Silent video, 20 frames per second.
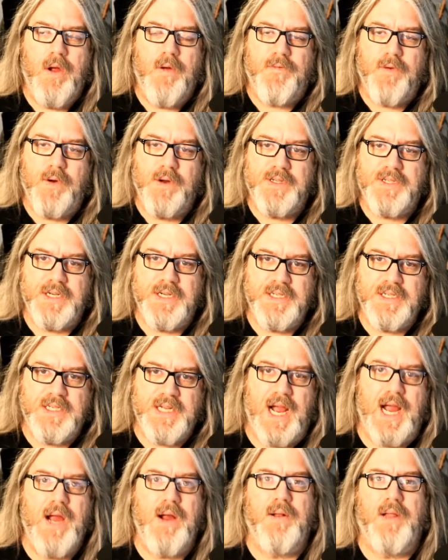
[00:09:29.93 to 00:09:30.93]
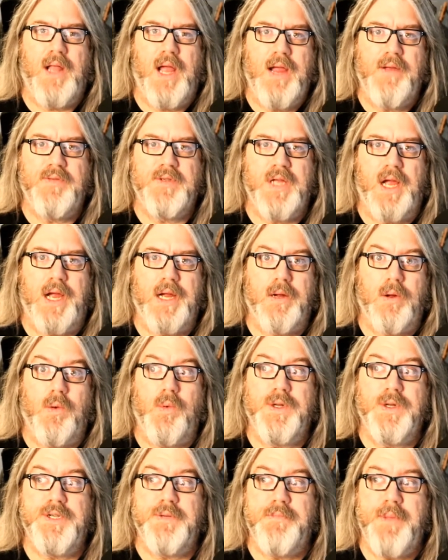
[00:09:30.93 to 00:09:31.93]
for its entire life cycle,
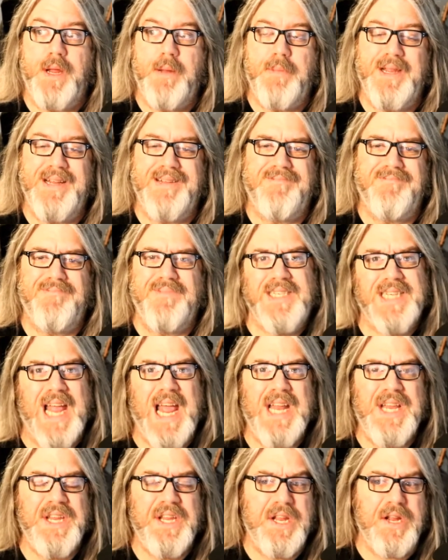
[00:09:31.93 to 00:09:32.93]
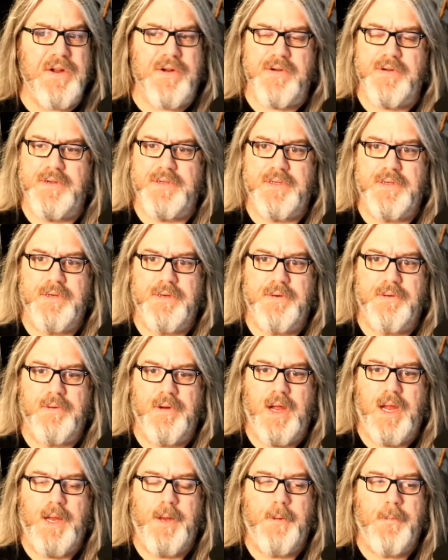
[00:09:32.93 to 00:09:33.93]
which may be 10 years,
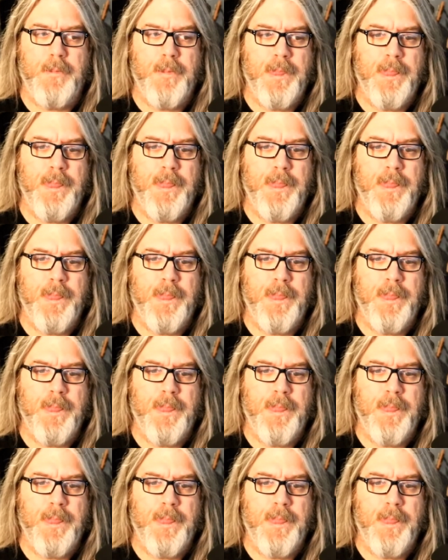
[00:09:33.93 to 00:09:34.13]
right?